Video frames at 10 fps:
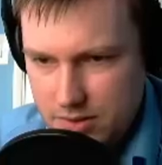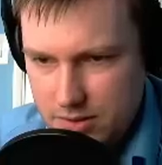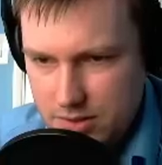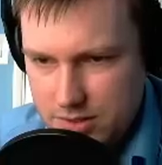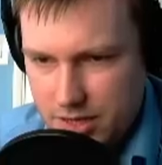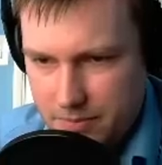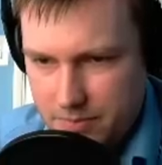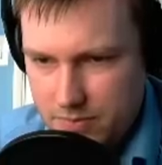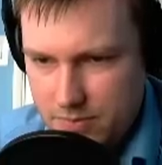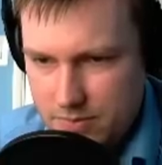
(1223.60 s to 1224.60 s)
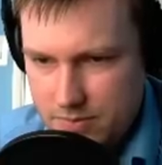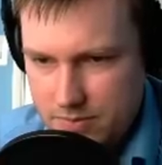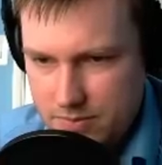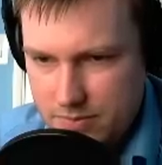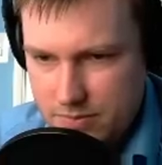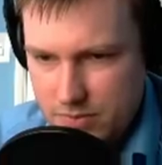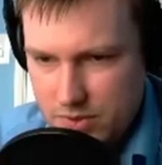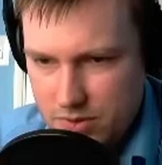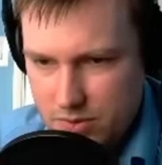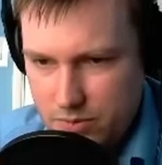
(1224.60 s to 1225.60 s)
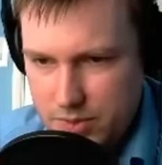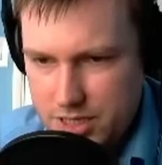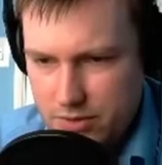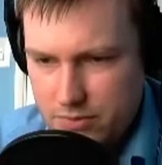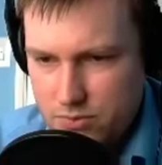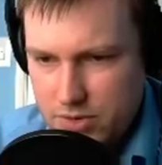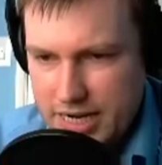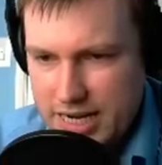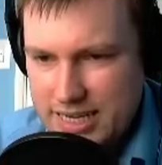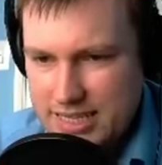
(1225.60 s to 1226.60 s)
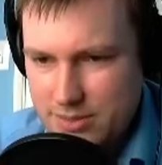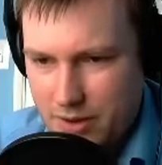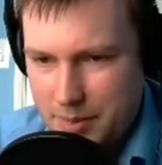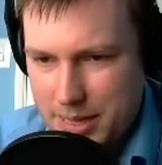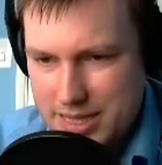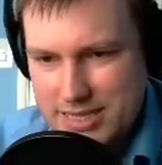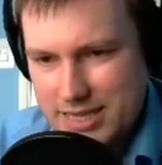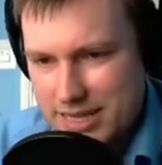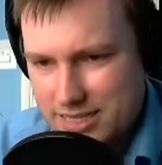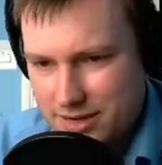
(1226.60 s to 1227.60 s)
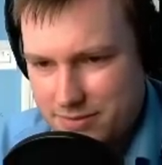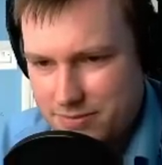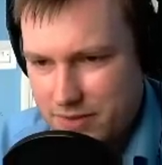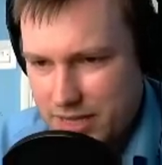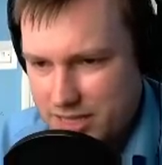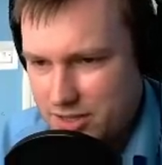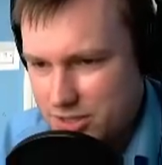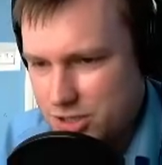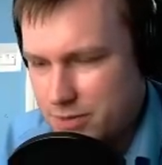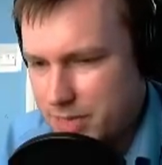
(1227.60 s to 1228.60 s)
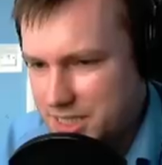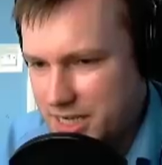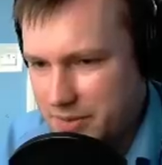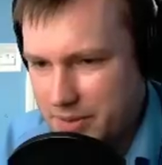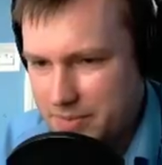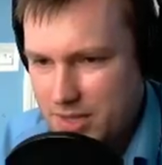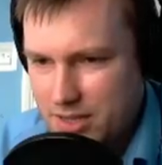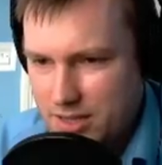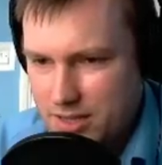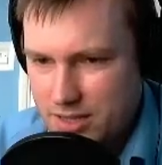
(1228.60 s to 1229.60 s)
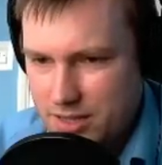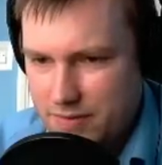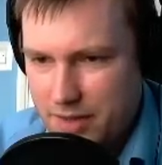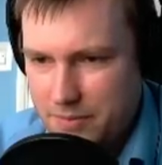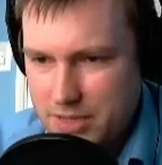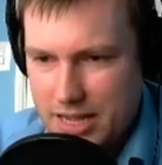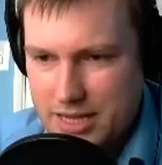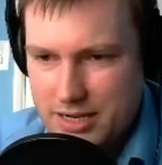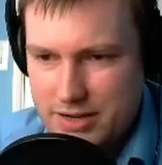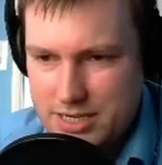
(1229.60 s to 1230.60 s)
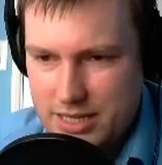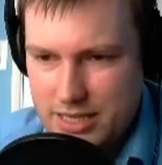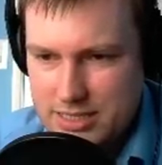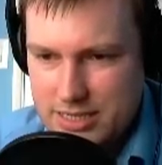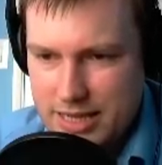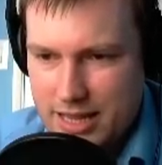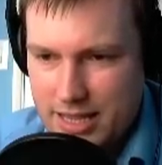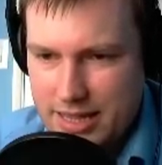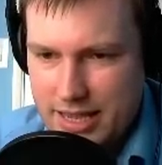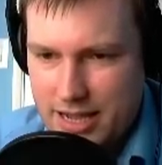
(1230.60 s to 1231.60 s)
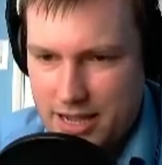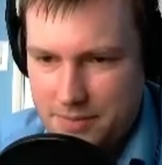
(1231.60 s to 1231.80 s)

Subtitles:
So, we don't really need to worry about these guys, I don't think. Not too much, anyway. In fact, we don't... No, are they considered an ally? They are.